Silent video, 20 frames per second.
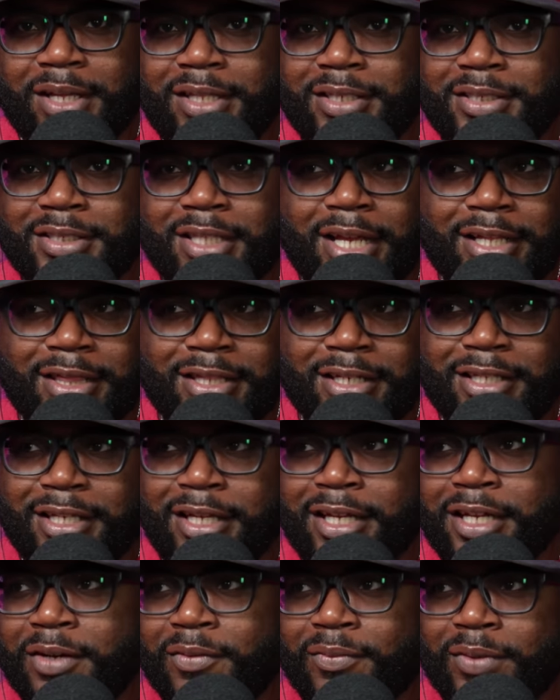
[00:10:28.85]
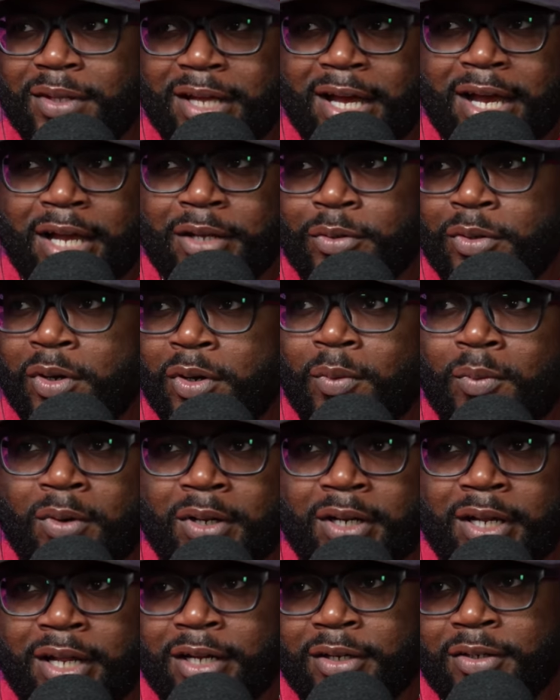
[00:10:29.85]
He's like the king of the guy you don't want
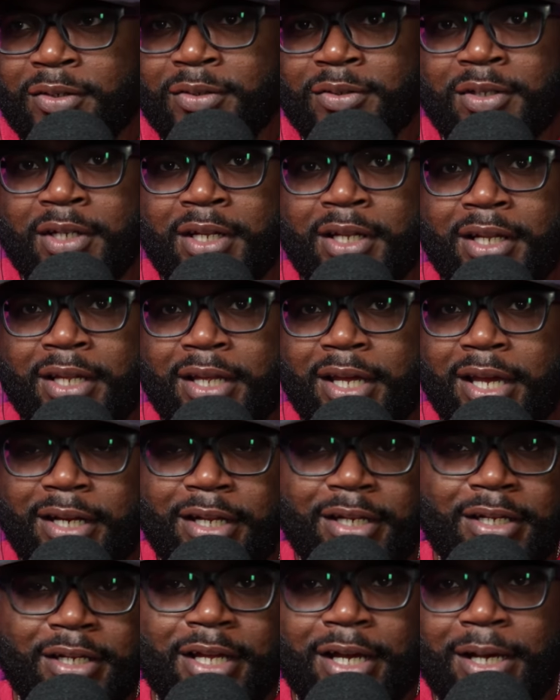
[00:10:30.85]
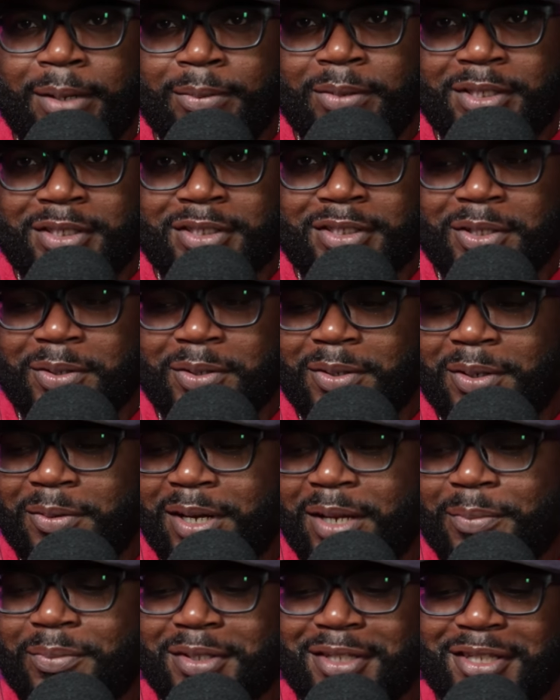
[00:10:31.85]
to heckle at any comedy show, all
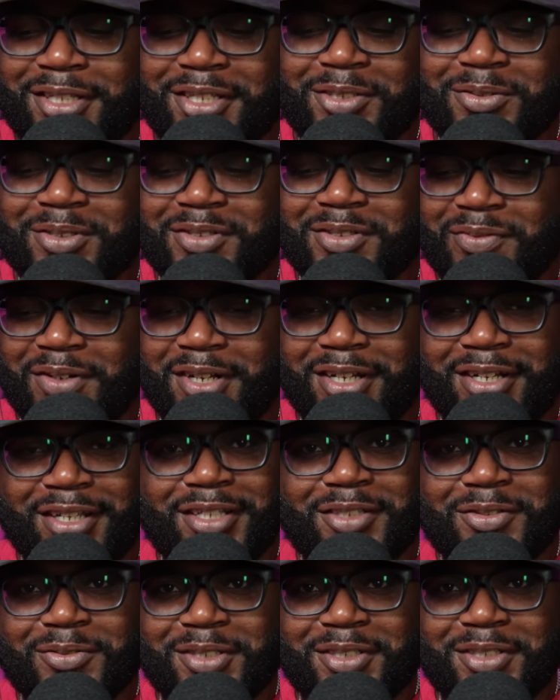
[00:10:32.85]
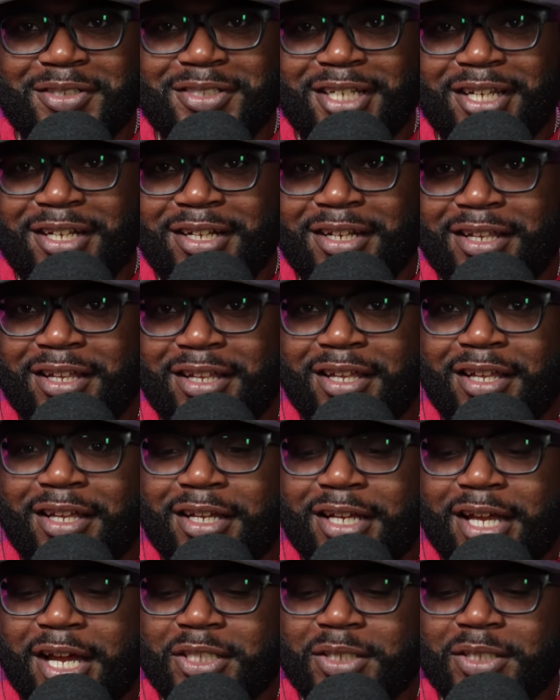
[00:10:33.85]
right? But this was funny. This was entertaining.
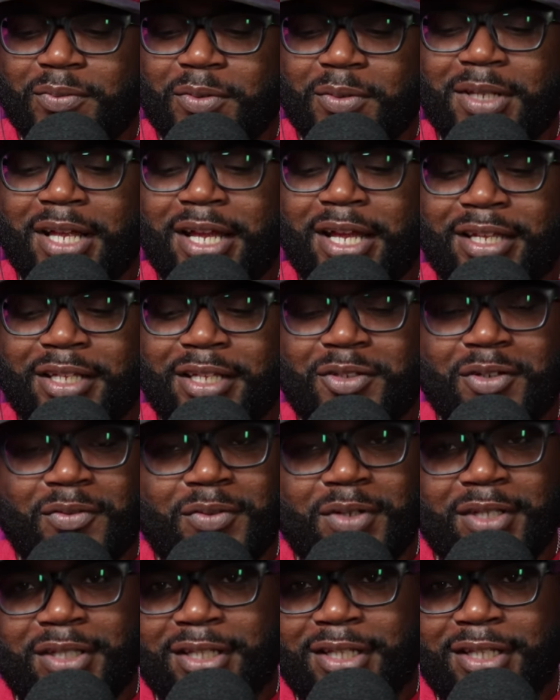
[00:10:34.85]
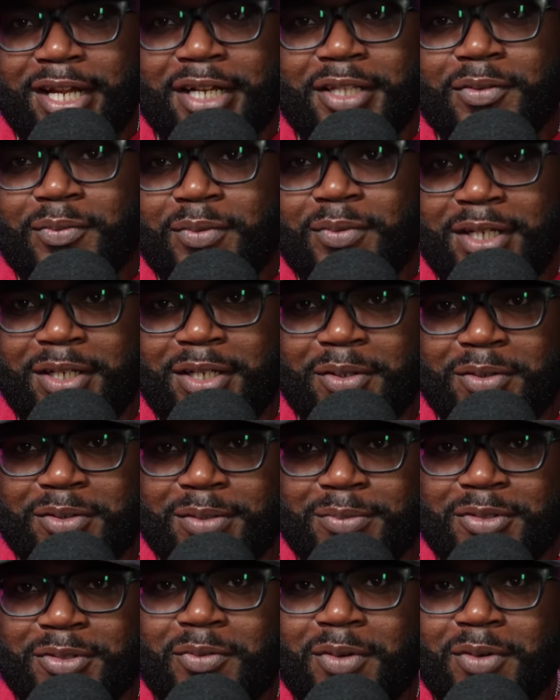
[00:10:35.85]
Guys, if you like it, don't forget to like the video,
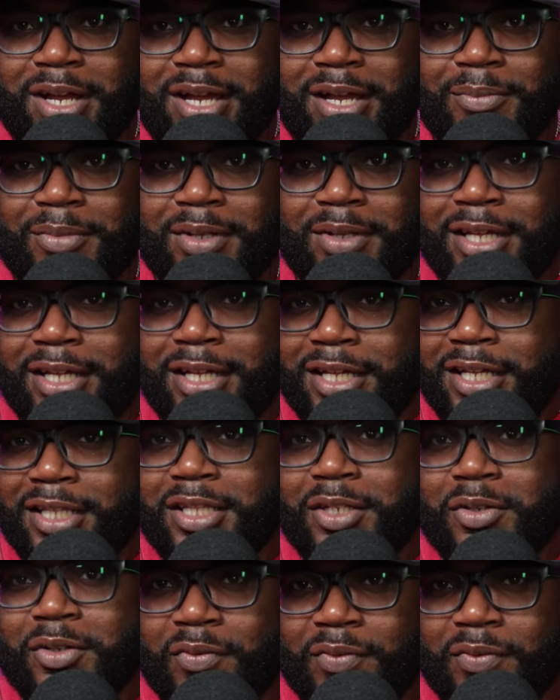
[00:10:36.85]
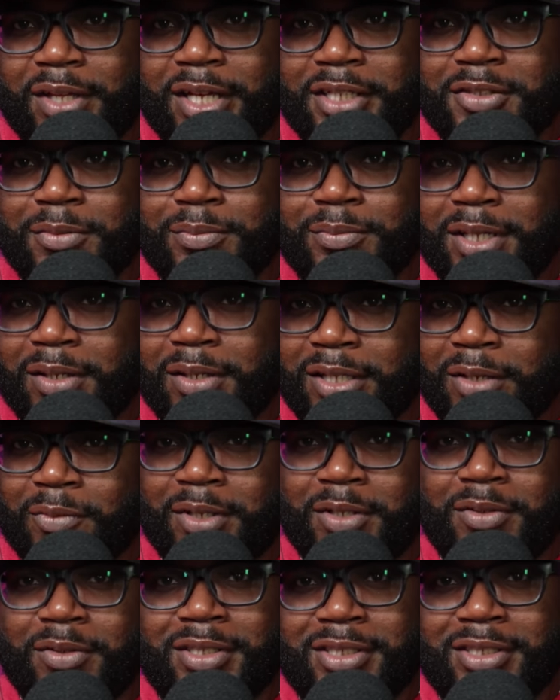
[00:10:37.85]
subscribe, hit the notification bell. That way
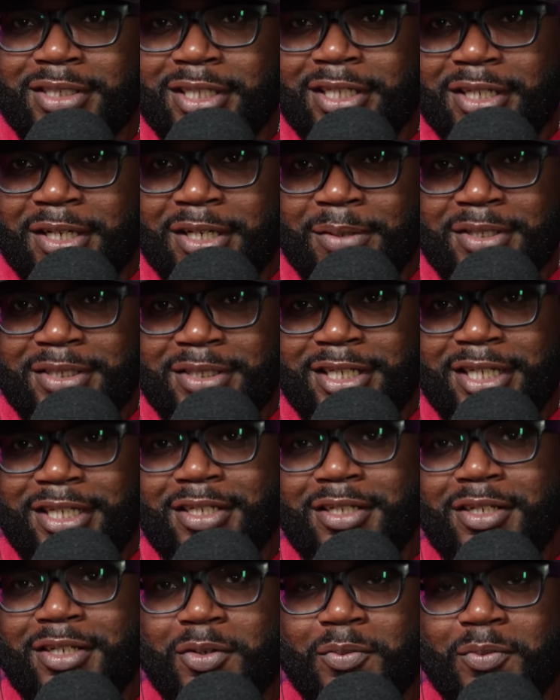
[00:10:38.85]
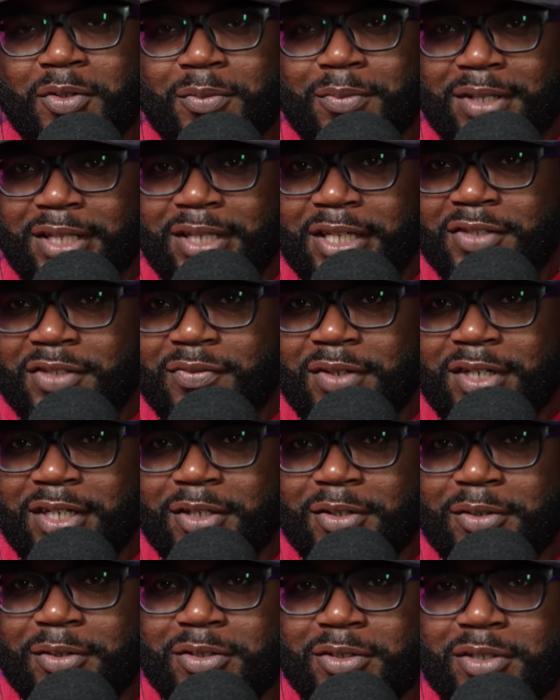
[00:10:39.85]
you can stay up to date with my latest
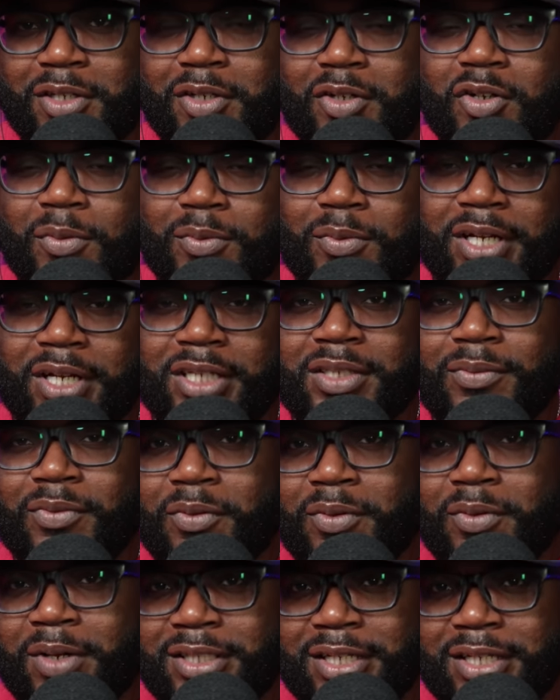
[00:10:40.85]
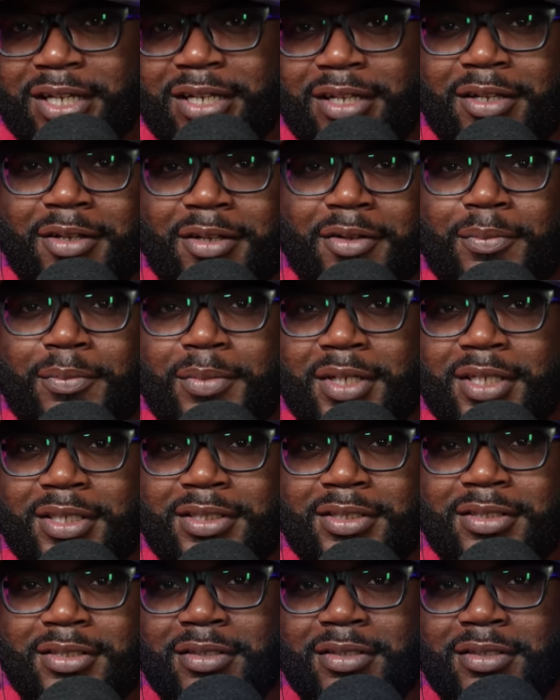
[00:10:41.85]
videos. Hope you guys have a great day. Peace.